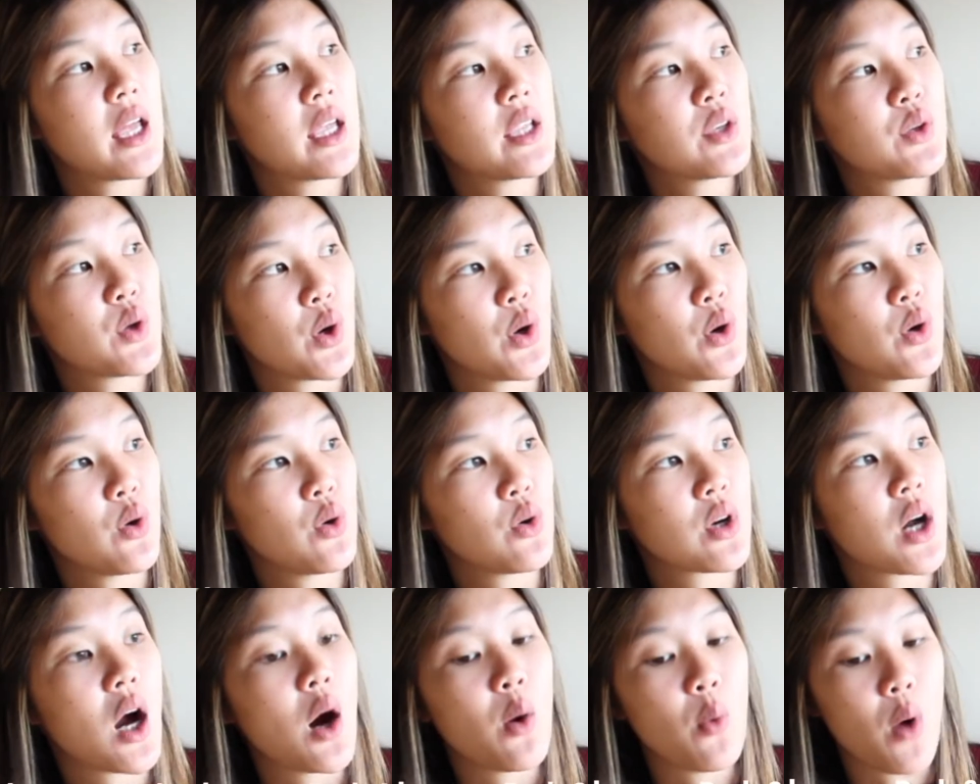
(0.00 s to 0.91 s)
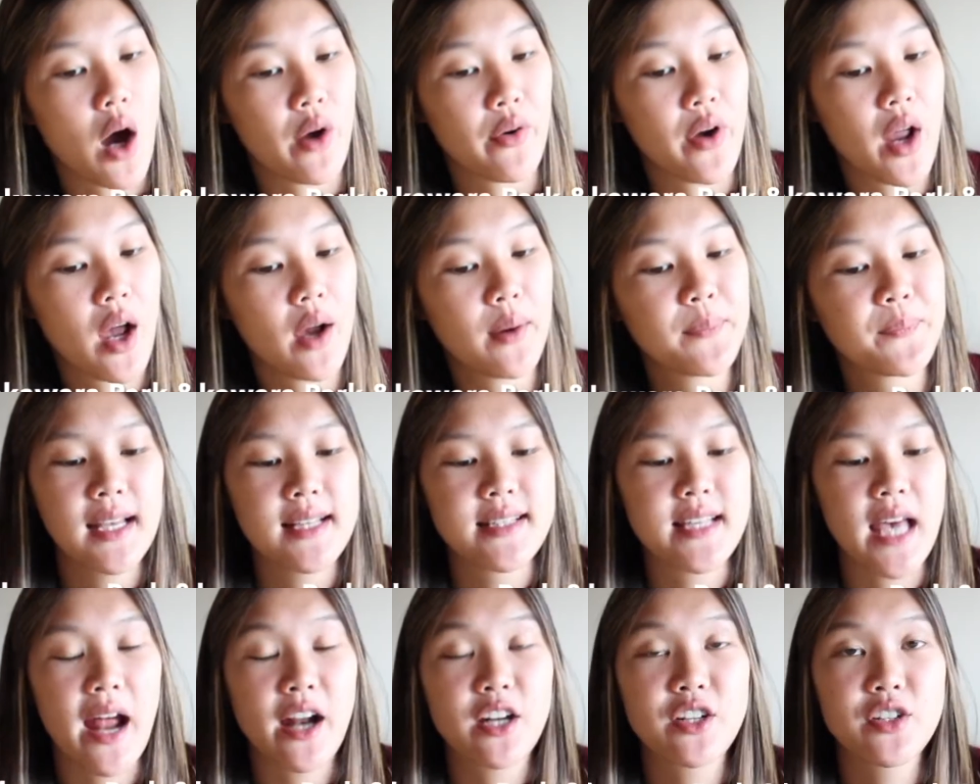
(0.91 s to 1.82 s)
no Kawara.
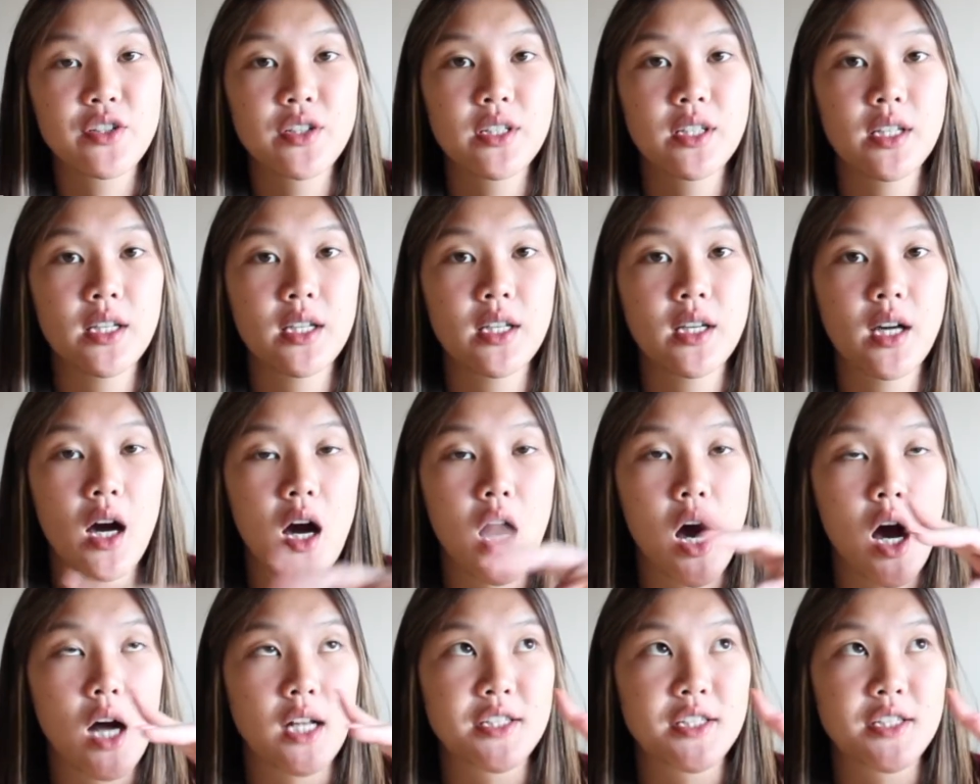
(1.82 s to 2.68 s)
It's actually a hot